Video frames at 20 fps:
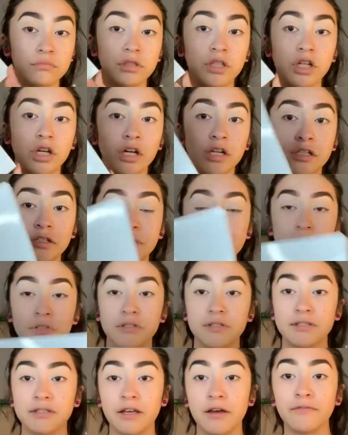good
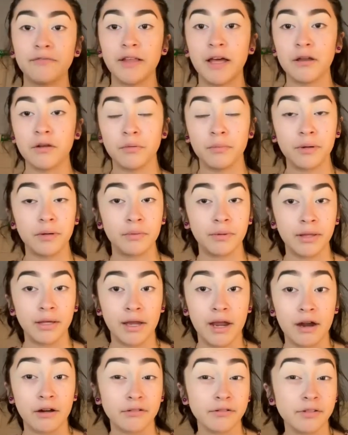stuff that nobody really
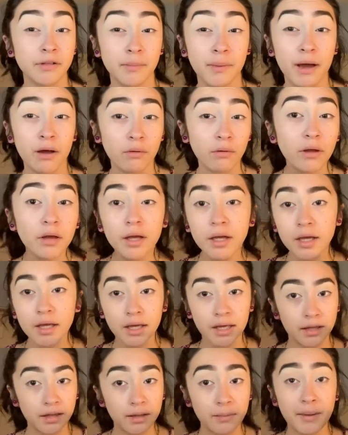cares about
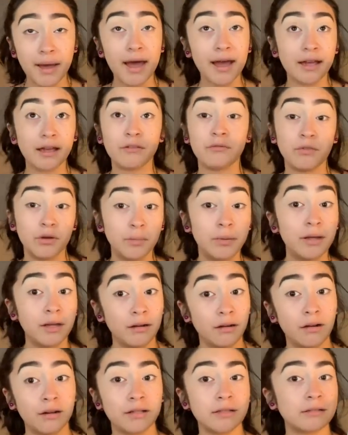in the back. If we're being
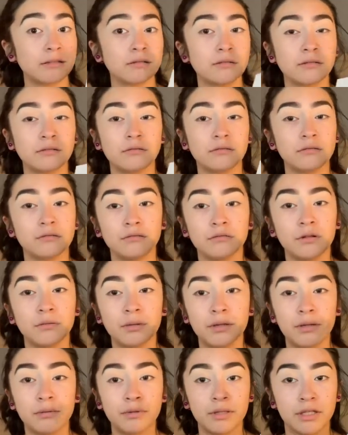honest,
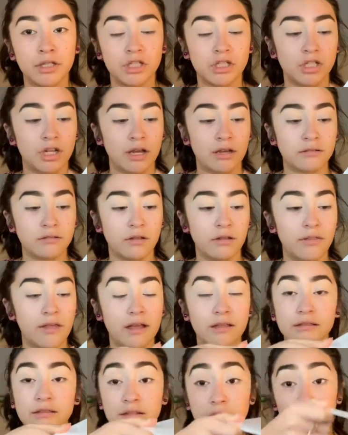nobody really checks all
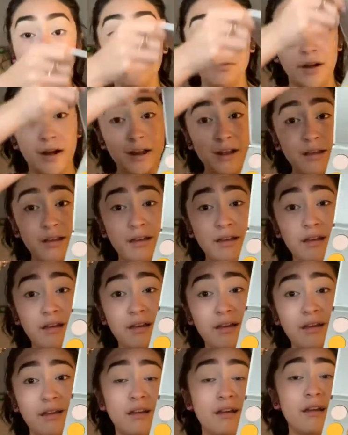that stuff, right?
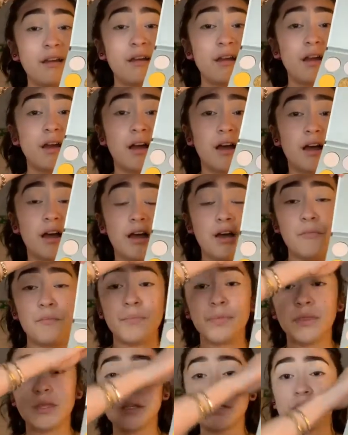
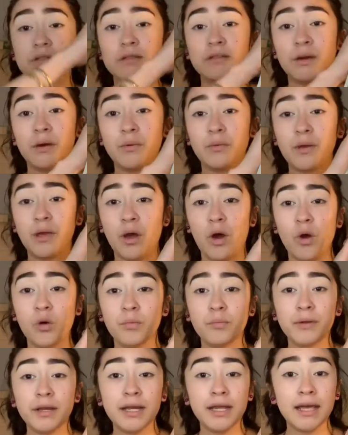So we
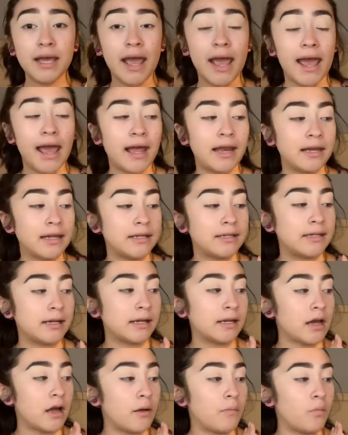open it, and it did
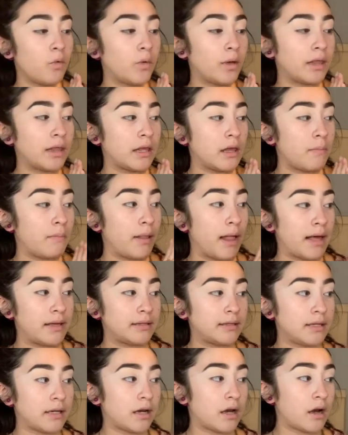come with the
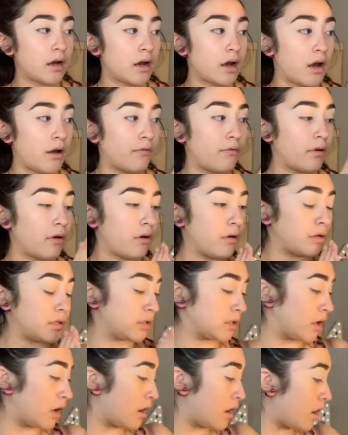plastic cover on
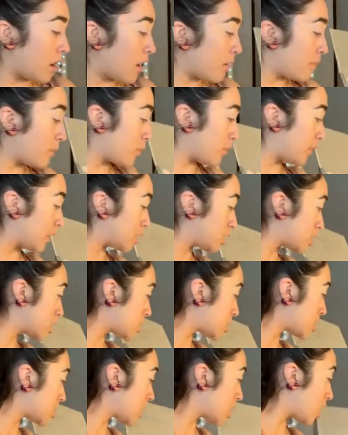top,
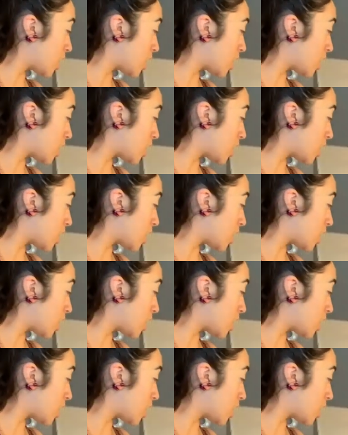which